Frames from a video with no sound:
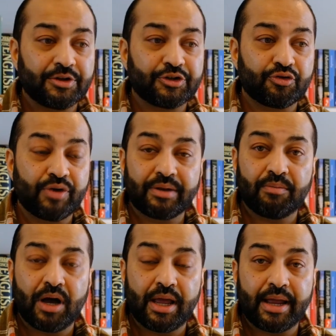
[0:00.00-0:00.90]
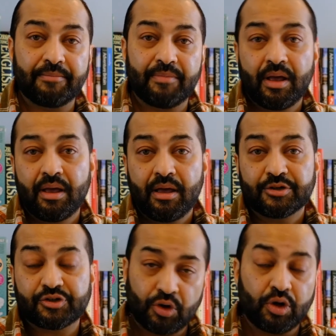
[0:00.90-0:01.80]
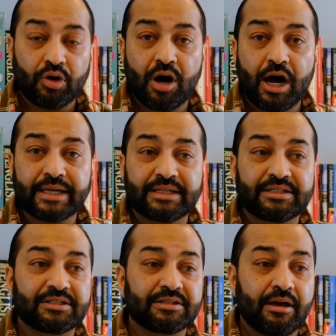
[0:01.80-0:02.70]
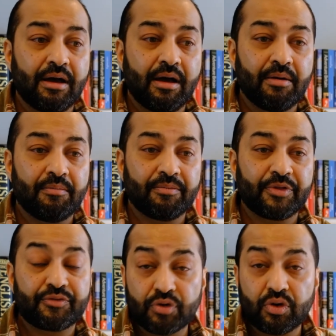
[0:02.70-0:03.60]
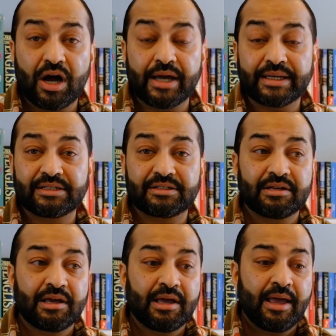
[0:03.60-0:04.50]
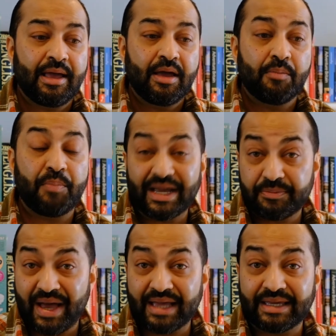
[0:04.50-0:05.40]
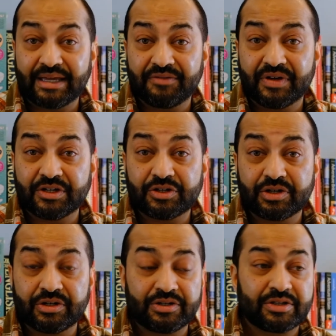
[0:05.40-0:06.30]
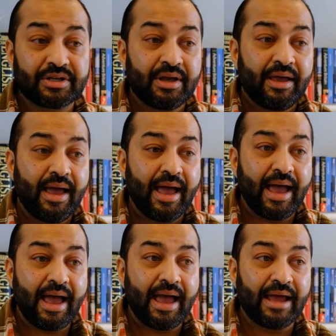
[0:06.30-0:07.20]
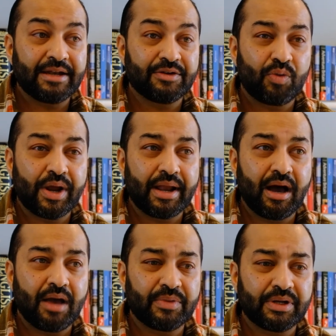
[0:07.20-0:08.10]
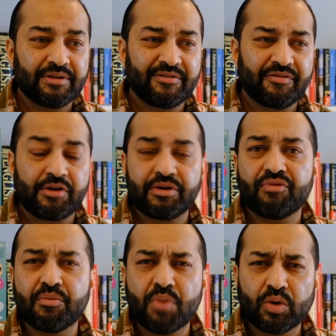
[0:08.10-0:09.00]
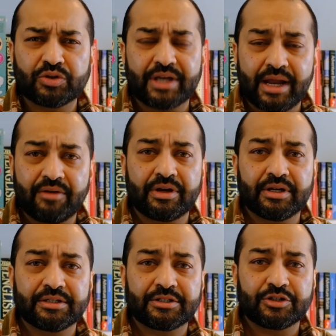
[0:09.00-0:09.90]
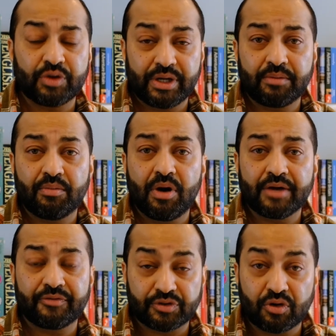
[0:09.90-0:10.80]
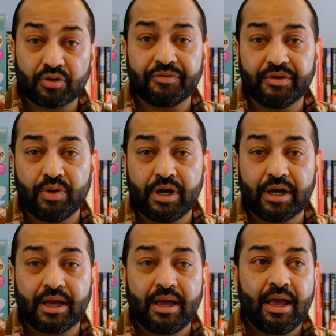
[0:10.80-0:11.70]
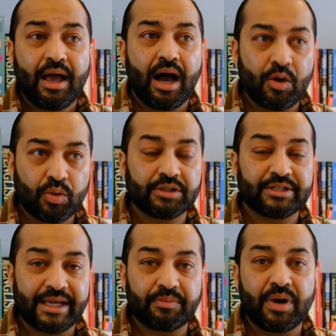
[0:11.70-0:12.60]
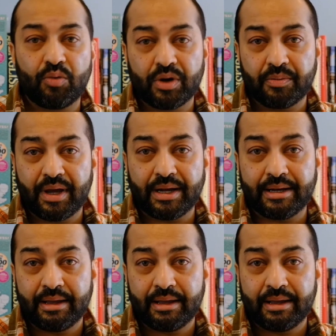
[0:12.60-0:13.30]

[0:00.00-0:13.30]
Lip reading: during my solo hikes, through hikes, bikepacking adventures, and when I'm in very remote areas doing my photography work, I will take my one-man